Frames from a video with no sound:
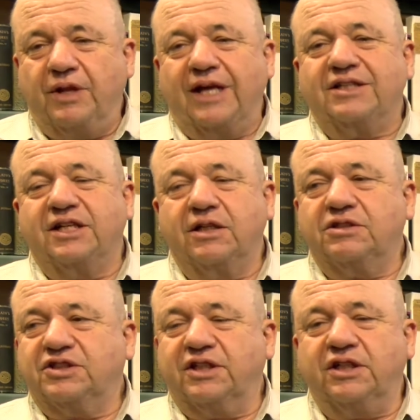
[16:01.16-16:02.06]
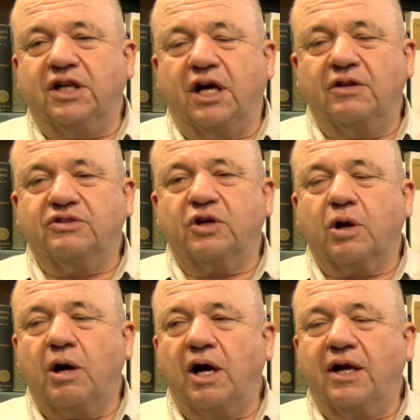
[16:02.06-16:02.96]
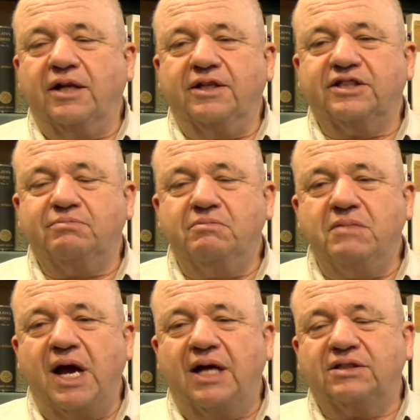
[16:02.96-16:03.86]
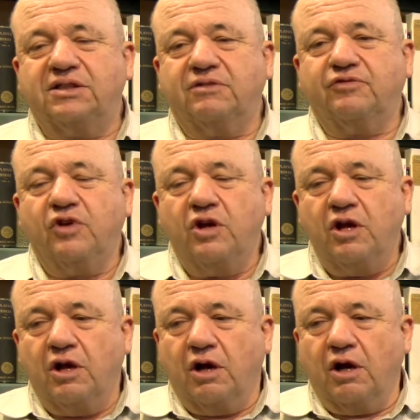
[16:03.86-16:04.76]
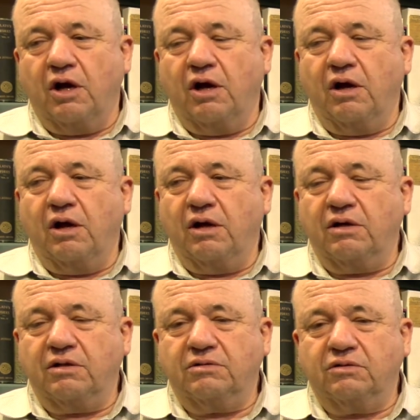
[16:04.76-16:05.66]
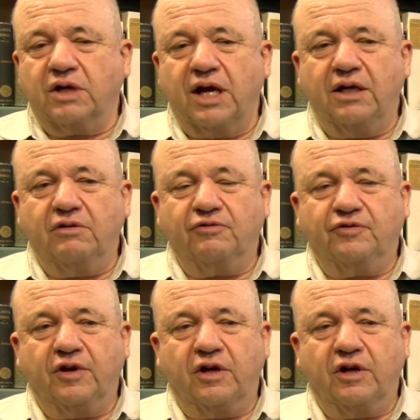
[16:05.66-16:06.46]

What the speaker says: like Tillerson and others are caught in this massive kind of